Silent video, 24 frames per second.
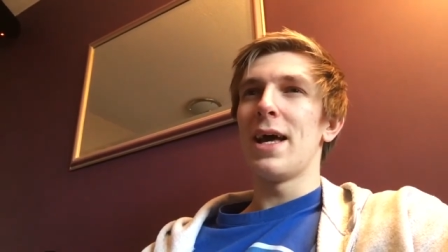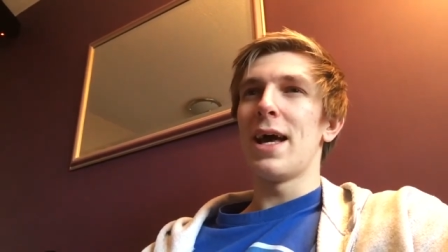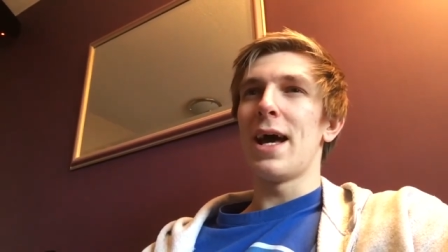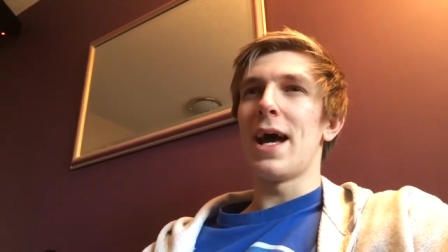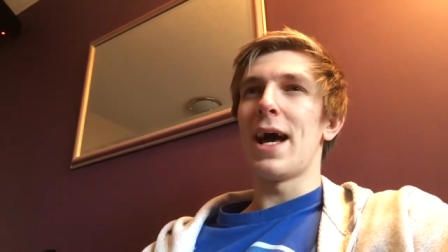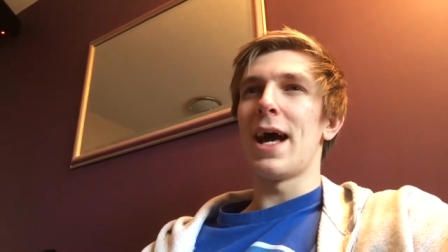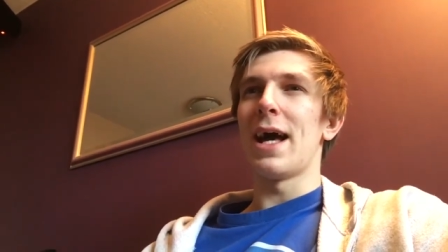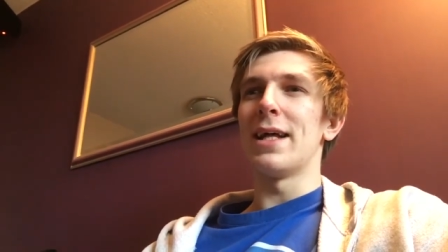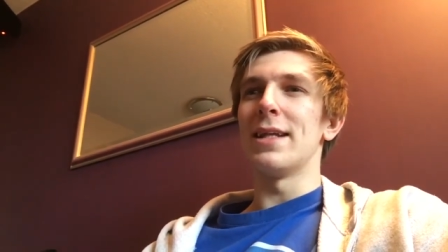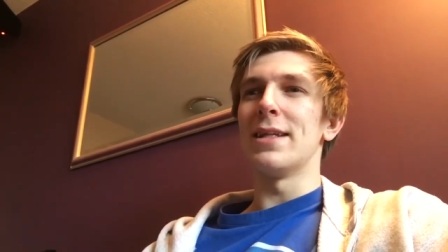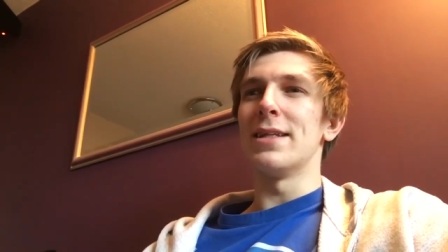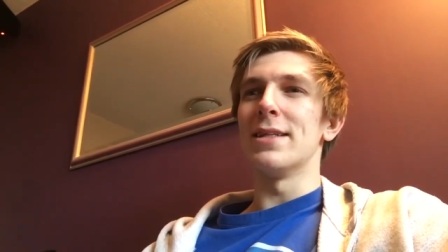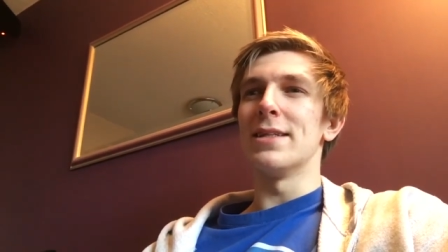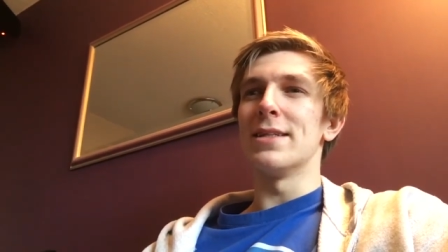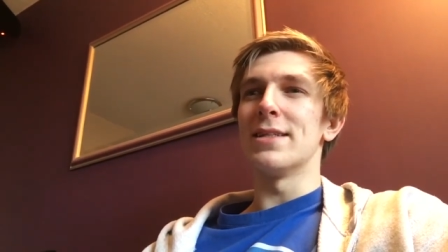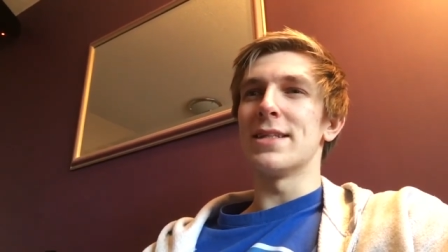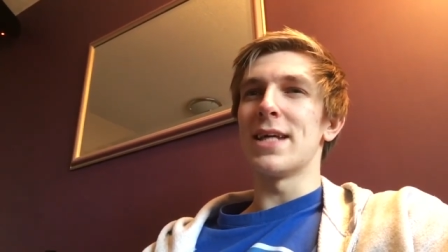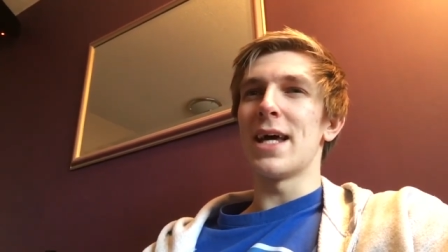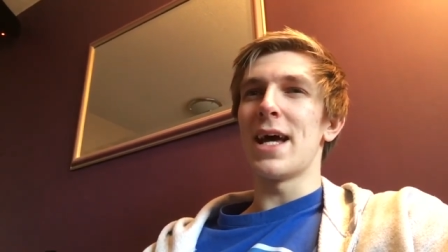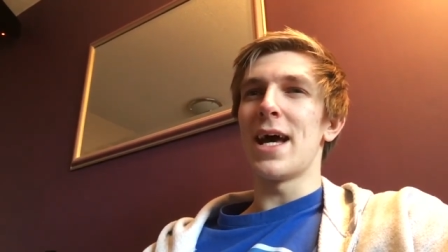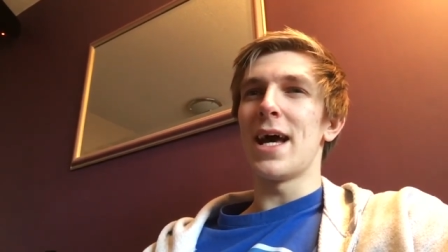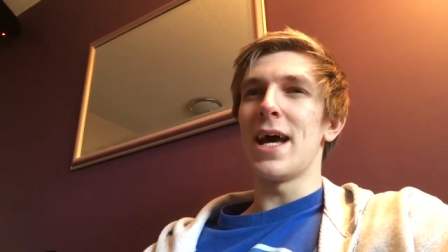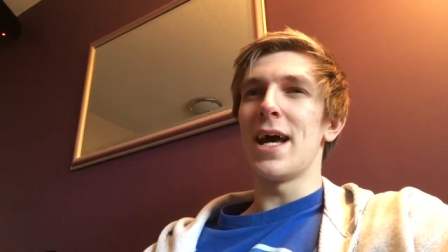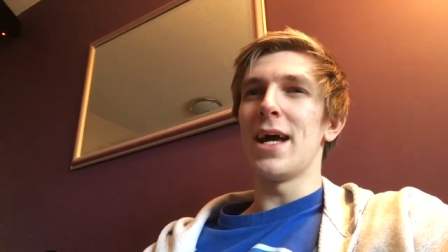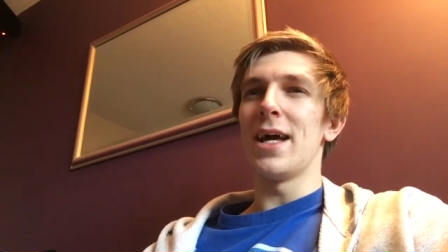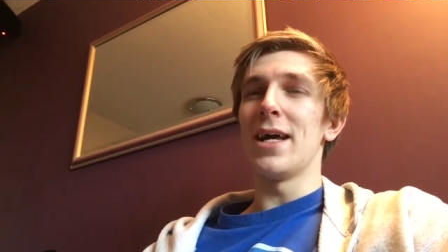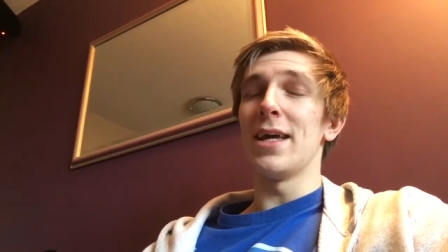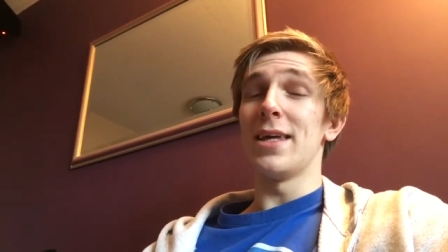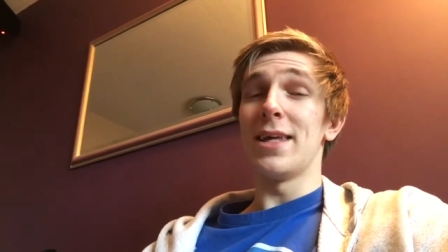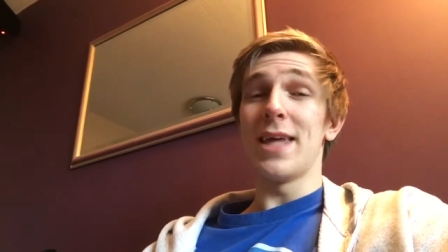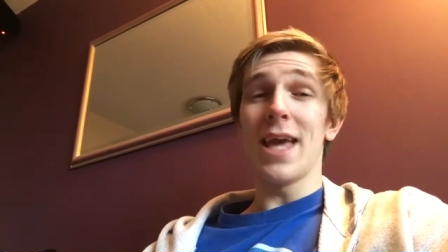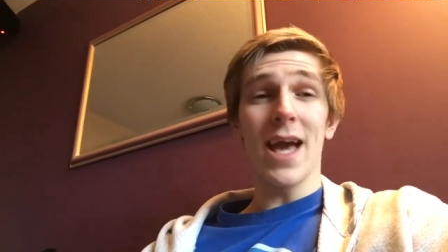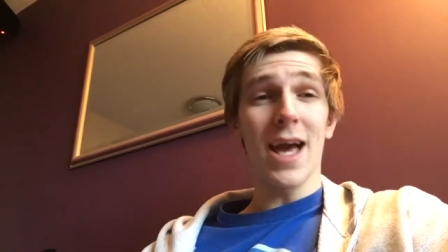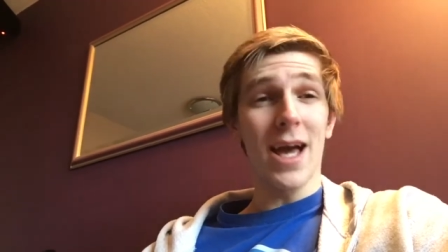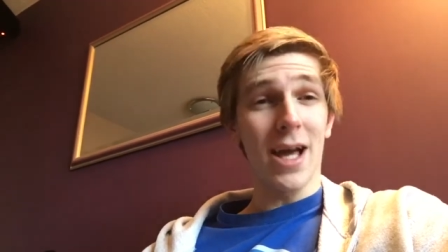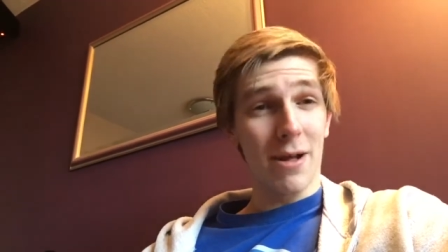and uh,
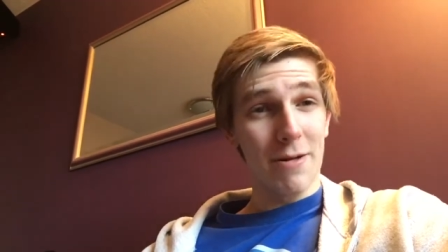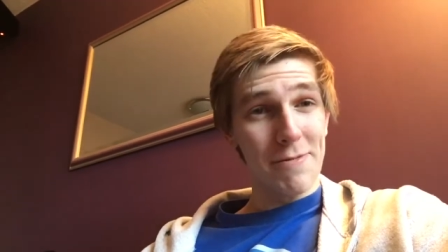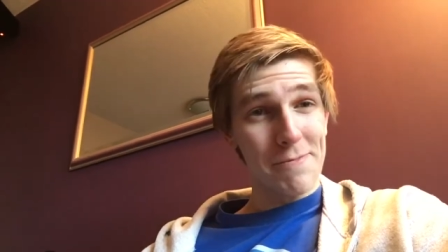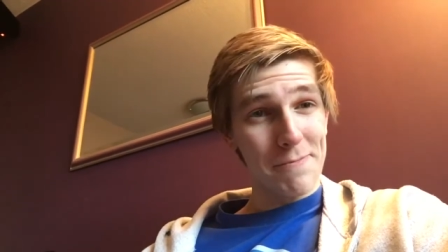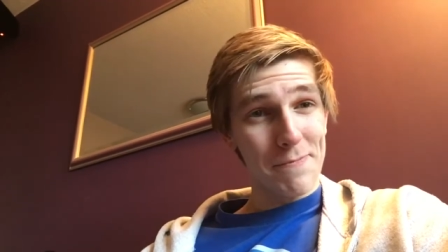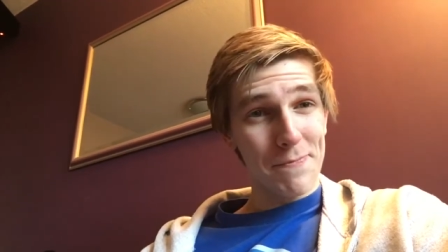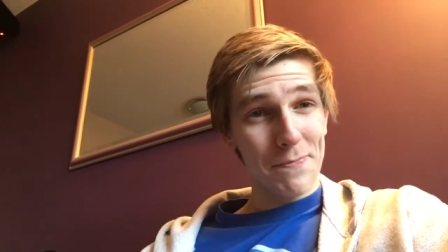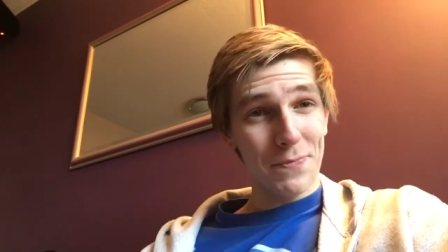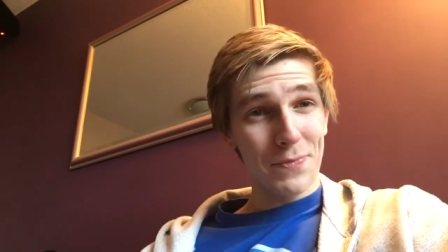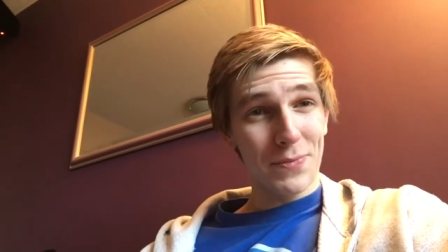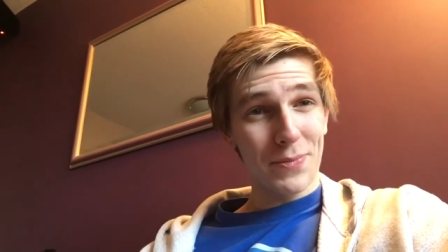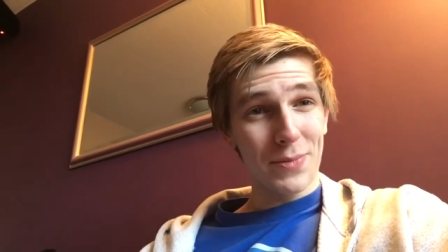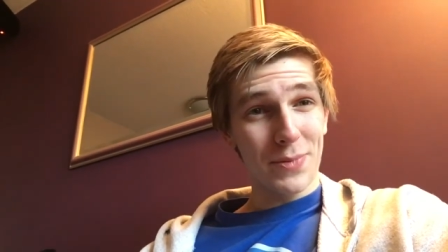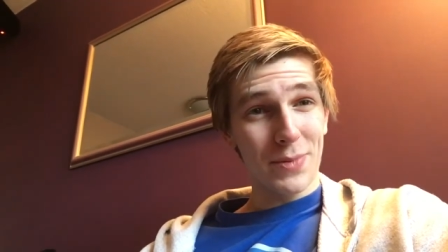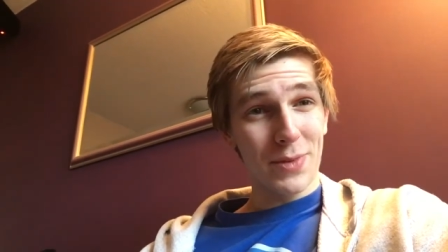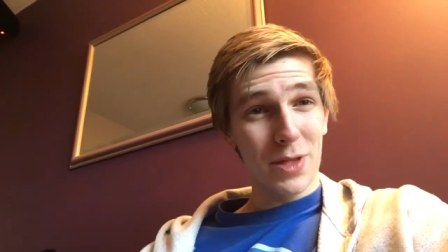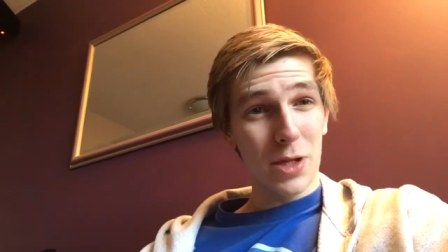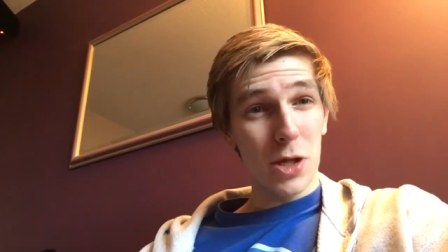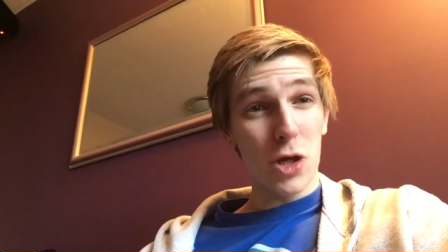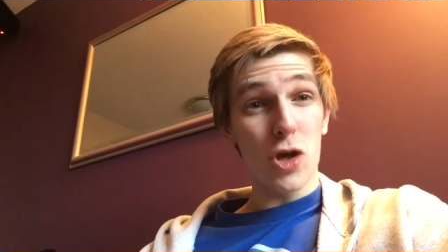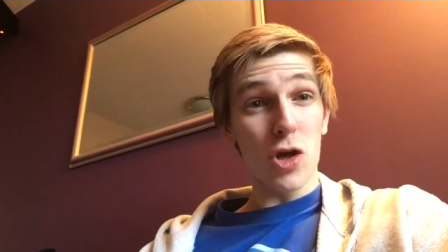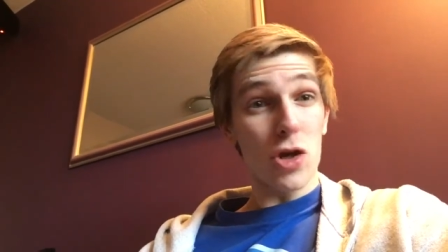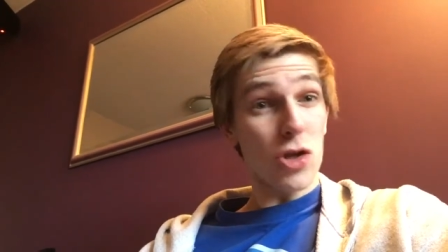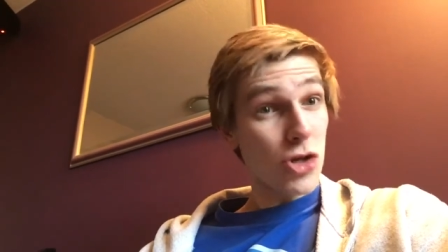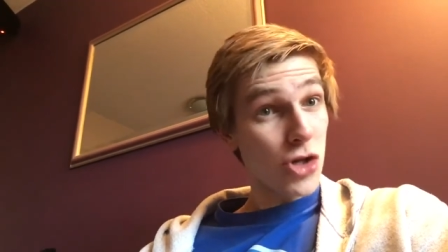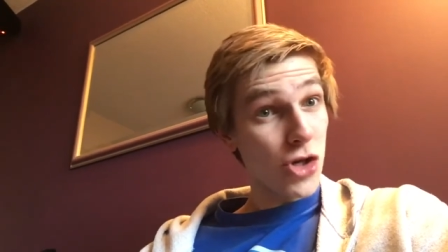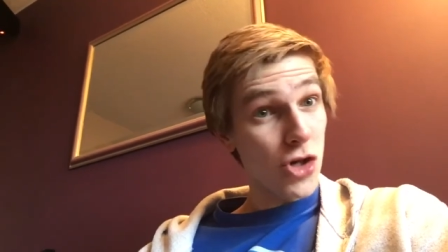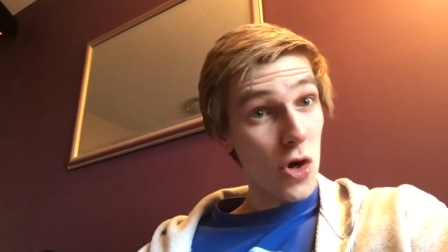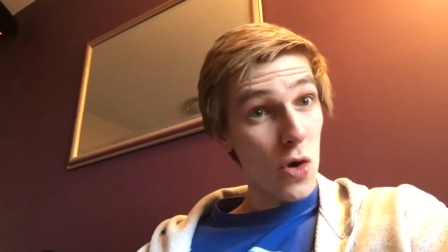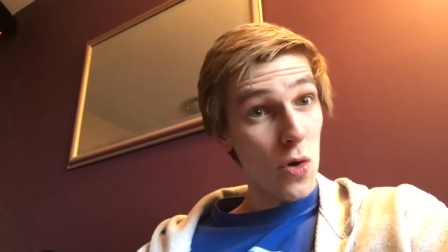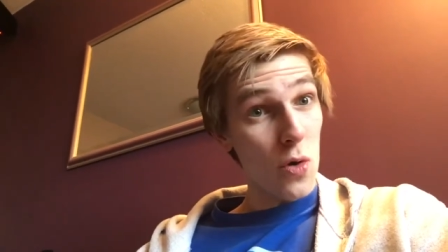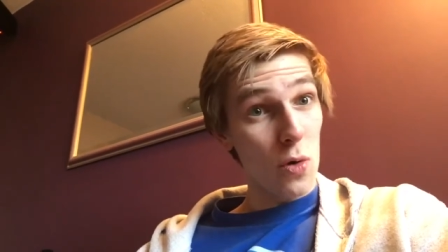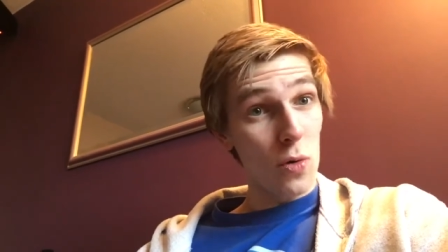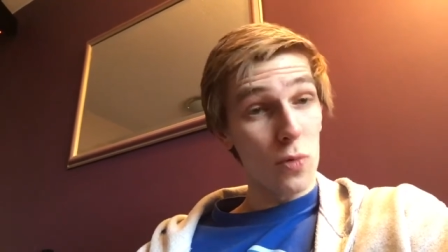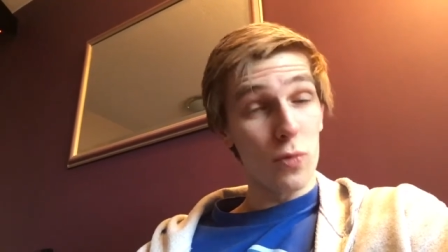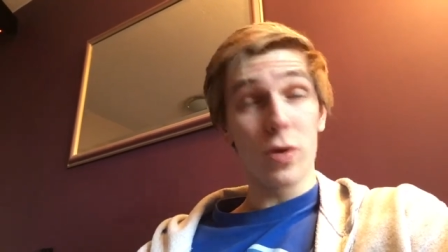yeah, good
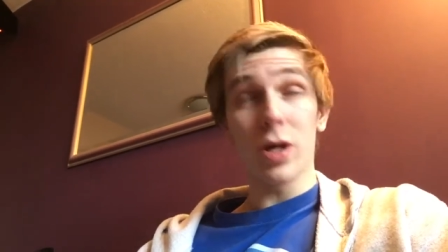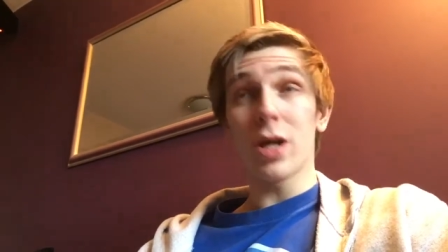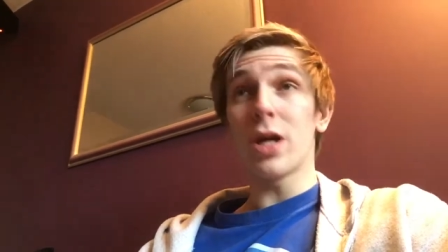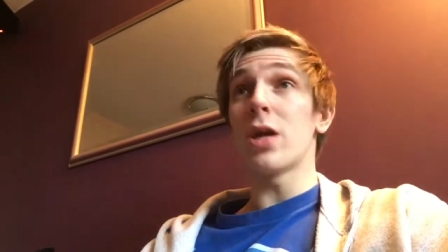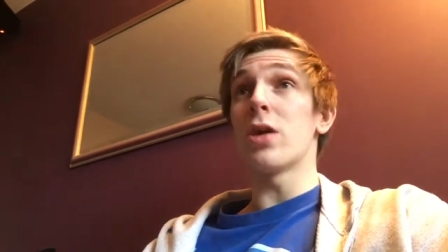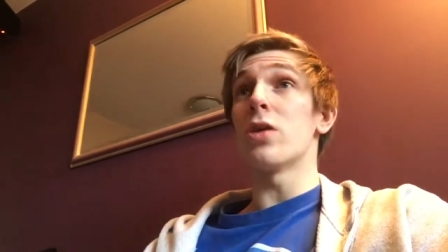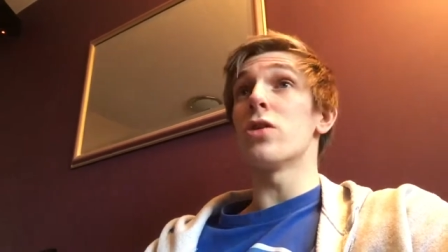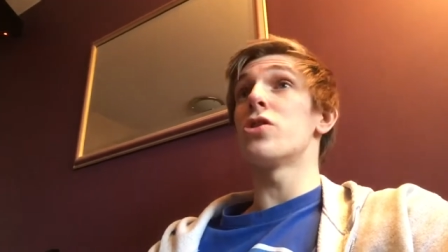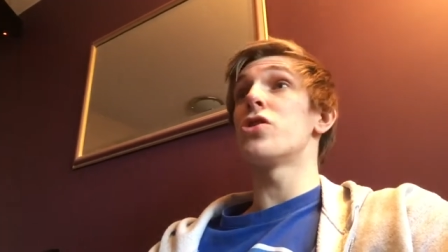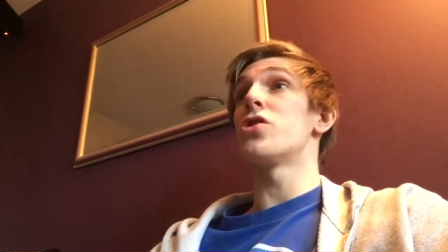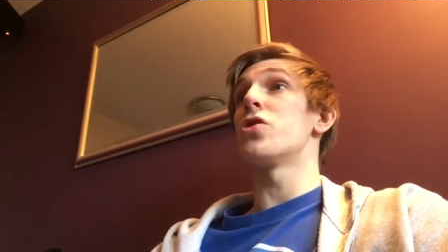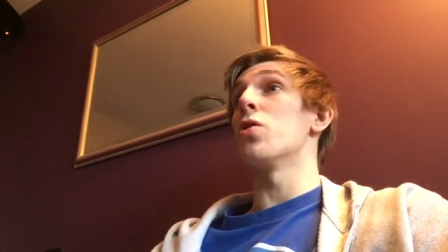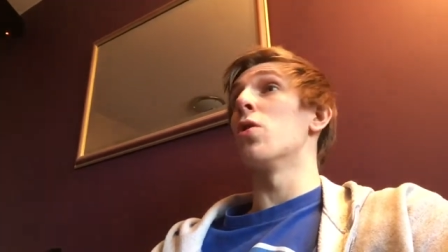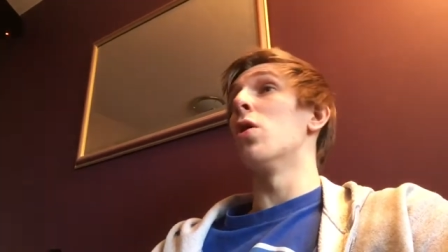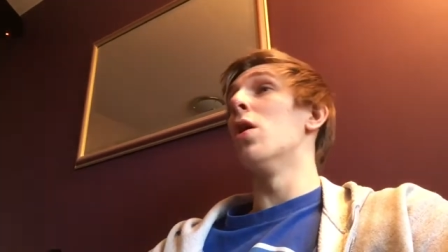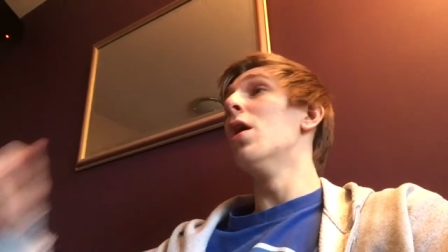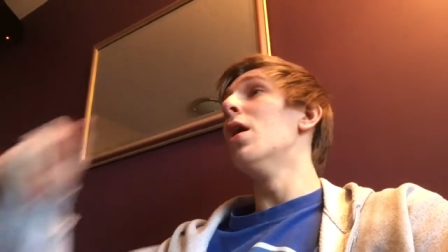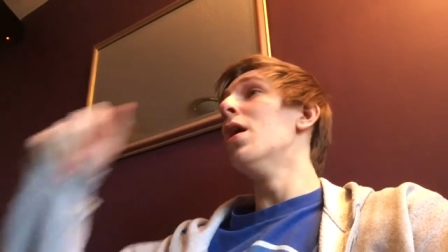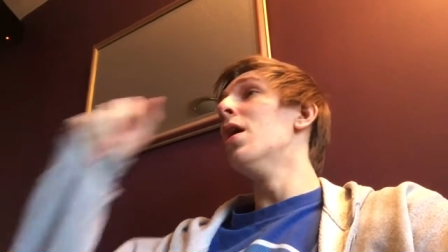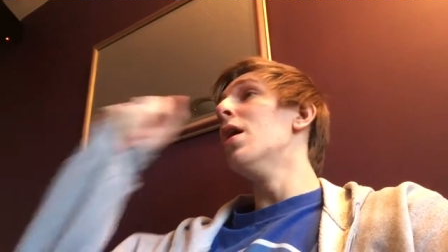show, really good show.